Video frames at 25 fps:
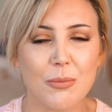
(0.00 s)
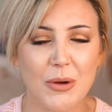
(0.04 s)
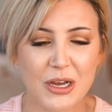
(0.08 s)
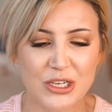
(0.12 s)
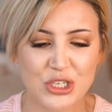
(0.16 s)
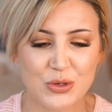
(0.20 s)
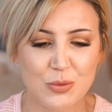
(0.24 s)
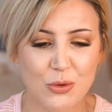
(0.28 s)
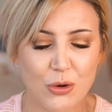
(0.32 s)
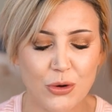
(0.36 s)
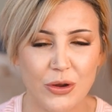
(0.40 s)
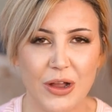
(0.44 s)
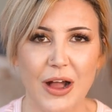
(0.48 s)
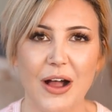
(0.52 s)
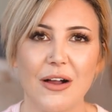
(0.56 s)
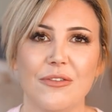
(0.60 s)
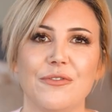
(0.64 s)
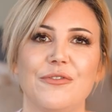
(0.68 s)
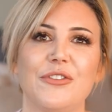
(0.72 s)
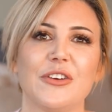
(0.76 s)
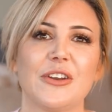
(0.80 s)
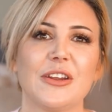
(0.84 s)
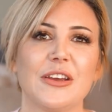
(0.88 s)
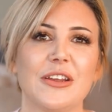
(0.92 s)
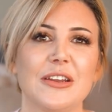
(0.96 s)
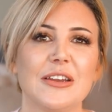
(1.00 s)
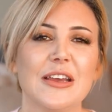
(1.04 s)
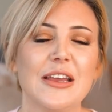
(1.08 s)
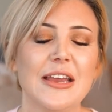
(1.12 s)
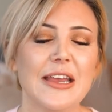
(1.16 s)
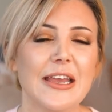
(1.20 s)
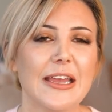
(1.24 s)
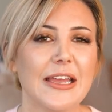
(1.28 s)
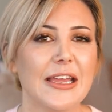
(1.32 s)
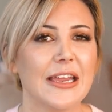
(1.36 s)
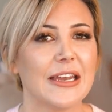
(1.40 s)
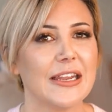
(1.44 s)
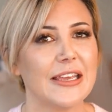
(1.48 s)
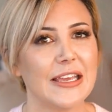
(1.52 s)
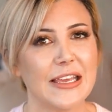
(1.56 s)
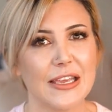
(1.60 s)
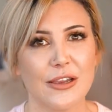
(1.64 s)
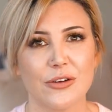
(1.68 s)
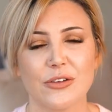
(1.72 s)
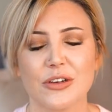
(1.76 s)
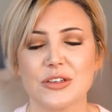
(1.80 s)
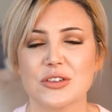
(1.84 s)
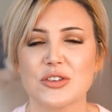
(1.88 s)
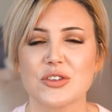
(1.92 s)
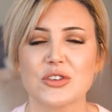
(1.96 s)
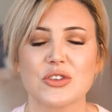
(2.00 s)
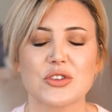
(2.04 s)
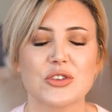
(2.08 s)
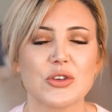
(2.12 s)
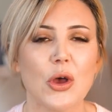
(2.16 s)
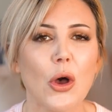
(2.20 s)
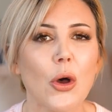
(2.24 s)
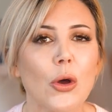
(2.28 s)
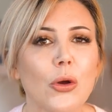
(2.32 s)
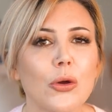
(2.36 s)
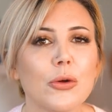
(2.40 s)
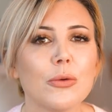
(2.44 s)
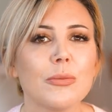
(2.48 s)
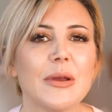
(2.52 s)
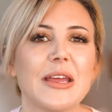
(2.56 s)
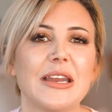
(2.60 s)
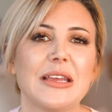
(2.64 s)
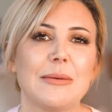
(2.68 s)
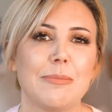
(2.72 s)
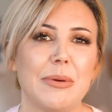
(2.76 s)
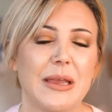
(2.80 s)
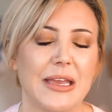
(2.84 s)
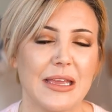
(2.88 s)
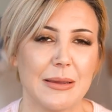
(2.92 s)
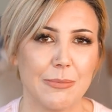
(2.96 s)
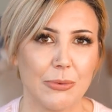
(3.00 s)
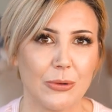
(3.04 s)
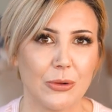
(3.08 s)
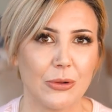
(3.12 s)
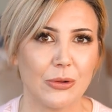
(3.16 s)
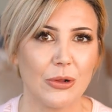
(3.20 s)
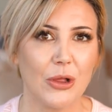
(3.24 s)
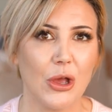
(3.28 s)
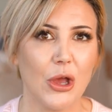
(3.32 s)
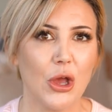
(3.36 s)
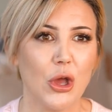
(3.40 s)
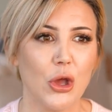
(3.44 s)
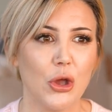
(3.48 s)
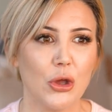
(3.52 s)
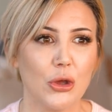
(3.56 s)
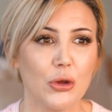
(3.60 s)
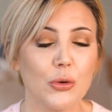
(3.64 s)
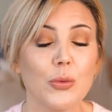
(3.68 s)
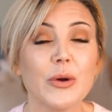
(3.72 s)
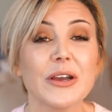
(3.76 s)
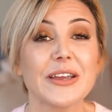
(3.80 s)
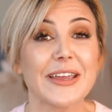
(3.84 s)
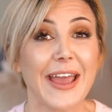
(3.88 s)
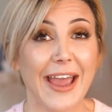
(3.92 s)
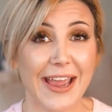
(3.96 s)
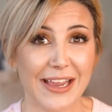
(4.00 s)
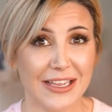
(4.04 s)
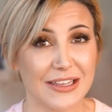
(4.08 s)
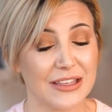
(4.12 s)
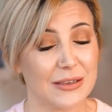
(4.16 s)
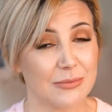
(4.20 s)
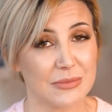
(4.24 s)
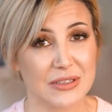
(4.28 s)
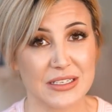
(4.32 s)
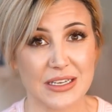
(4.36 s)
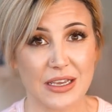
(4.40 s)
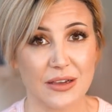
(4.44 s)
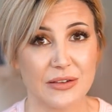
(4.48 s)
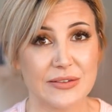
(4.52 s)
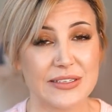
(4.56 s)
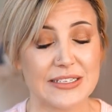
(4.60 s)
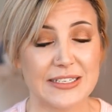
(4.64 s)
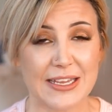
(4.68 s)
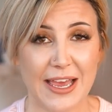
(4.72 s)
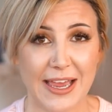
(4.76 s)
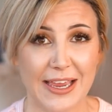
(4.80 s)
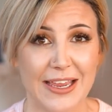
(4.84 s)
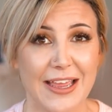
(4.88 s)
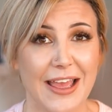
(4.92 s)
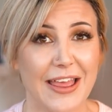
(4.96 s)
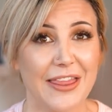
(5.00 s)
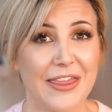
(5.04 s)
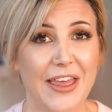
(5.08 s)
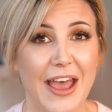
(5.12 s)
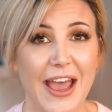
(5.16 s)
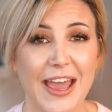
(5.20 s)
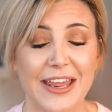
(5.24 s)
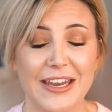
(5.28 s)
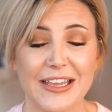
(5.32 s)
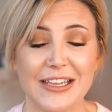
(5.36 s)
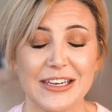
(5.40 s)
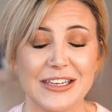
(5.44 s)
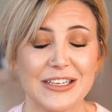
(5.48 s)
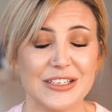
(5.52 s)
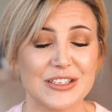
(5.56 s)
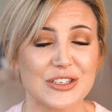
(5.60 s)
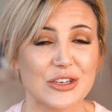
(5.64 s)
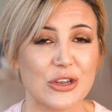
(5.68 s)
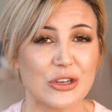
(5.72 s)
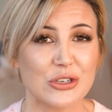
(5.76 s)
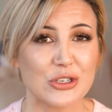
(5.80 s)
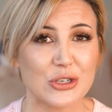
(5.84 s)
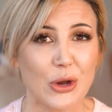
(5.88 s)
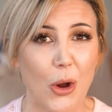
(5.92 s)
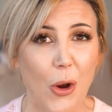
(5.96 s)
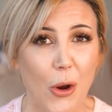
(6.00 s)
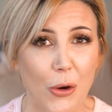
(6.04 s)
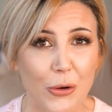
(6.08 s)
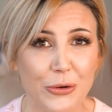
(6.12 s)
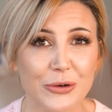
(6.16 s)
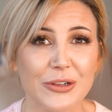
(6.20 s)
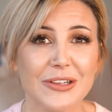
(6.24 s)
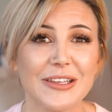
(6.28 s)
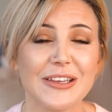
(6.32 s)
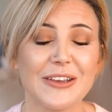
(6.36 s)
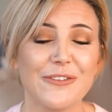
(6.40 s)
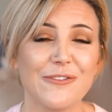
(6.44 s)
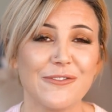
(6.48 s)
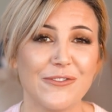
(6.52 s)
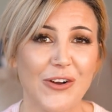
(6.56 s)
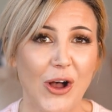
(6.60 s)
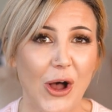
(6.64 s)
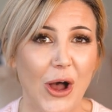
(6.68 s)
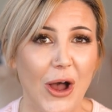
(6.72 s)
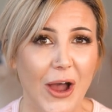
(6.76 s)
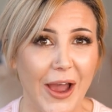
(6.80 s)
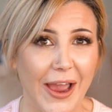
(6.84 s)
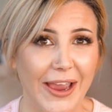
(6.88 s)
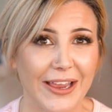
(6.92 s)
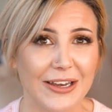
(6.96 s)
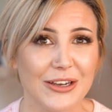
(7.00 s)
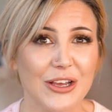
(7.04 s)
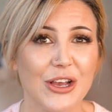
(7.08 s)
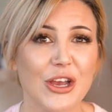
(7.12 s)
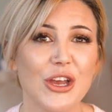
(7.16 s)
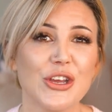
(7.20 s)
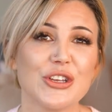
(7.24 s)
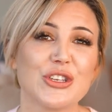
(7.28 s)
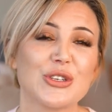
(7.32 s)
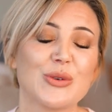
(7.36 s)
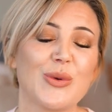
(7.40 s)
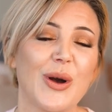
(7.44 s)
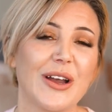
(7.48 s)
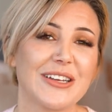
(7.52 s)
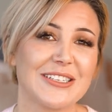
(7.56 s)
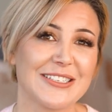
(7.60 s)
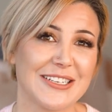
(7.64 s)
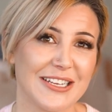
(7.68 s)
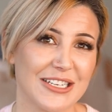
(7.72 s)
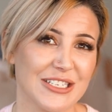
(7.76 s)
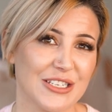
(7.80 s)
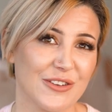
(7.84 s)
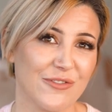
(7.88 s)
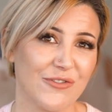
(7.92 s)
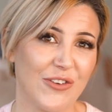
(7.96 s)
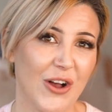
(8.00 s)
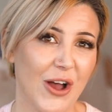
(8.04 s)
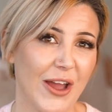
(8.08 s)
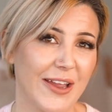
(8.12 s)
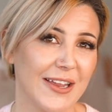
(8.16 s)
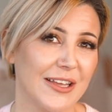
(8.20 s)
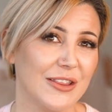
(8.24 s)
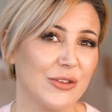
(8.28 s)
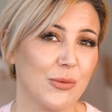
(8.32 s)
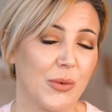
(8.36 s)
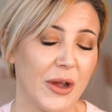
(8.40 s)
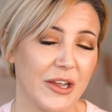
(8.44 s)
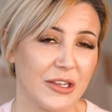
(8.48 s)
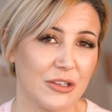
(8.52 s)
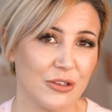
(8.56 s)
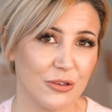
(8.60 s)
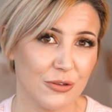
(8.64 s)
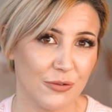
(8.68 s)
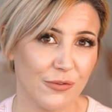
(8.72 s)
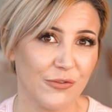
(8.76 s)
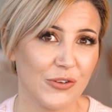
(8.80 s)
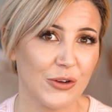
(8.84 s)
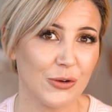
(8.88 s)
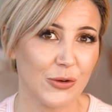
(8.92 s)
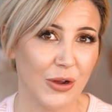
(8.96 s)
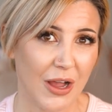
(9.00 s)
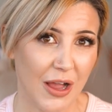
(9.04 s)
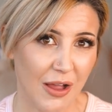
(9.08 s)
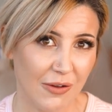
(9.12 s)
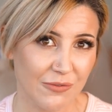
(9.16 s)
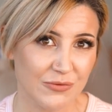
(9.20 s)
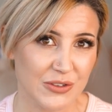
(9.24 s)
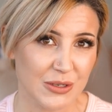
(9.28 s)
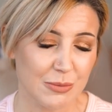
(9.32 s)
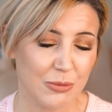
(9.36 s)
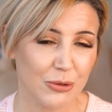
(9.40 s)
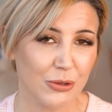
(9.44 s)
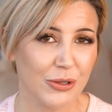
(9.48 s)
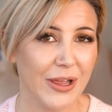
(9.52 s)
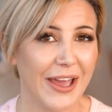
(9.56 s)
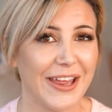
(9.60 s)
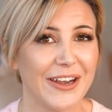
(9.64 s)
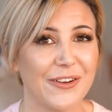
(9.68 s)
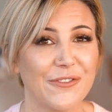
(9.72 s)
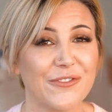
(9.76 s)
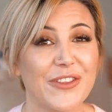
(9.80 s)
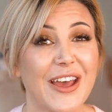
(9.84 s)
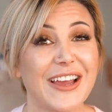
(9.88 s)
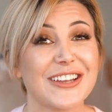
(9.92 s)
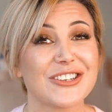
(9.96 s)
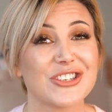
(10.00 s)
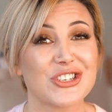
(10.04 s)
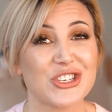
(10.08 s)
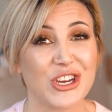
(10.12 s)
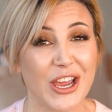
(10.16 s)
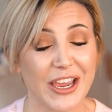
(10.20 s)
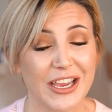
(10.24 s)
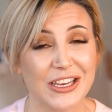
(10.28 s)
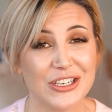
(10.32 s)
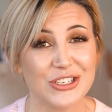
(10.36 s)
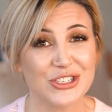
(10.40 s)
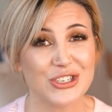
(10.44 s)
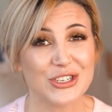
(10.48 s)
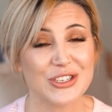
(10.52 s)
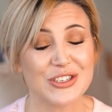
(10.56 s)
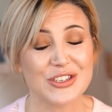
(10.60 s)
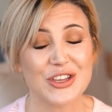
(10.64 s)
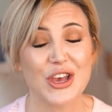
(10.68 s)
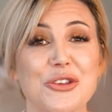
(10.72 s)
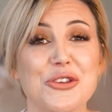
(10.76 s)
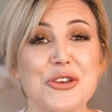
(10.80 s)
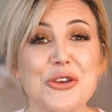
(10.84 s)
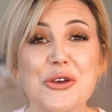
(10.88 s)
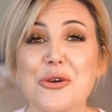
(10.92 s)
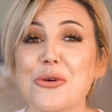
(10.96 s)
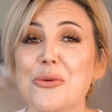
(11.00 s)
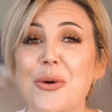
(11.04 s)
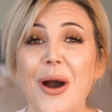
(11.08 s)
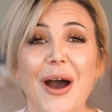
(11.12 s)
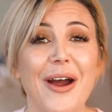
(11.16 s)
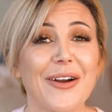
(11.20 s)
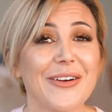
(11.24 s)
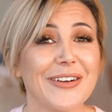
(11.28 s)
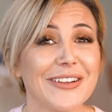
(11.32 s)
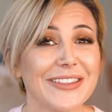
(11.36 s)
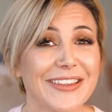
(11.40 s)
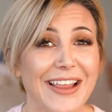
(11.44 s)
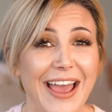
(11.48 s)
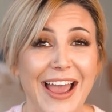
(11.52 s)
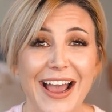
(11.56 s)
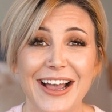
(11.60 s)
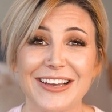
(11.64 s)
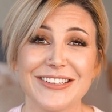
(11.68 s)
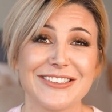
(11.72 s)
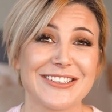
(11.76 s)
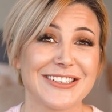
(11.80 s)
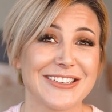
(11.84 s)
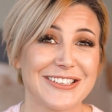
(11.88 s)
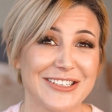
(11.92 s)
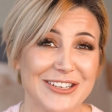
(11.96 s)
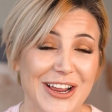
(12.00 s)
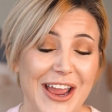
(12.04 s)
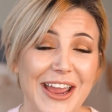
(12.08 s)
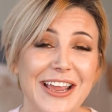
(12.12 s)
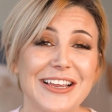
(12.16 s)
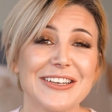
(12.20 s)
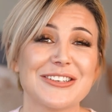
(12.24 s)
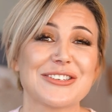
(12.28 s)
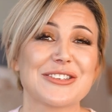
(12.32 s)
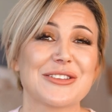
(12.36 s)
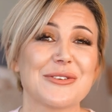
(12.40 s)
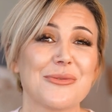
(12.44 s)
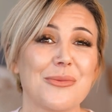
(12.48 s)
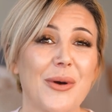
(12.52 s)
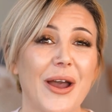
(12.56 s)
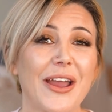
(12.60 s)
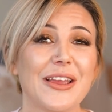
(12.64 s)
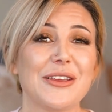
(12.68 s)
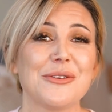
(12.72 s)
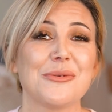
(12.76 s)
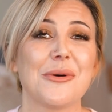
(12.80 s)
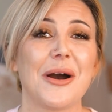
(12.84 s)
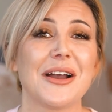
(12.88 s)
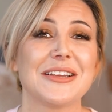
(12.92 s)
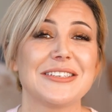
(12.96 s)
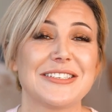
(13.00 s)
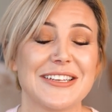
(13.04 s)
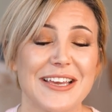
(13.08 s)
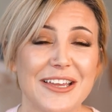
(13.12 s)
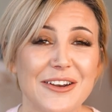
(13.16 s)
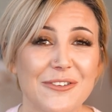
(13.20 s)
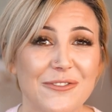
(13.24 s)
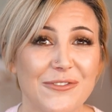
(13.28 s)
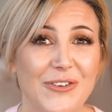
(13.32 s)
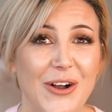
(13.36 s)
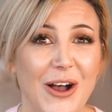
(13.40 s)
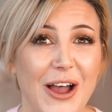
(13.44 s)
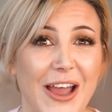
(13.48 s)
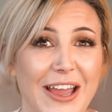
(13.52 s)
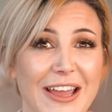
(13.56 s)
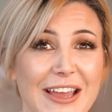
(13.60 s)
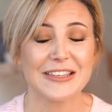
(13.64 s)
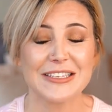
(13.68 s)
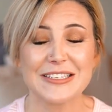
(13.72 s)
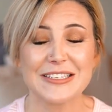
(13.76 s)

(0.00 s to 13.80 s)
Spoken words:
much more comforted in hearing so many people who were gay themselves say that it is totally fine to identify in the way you feel comfortable. And if that changes, you are allowed to change the way you identify.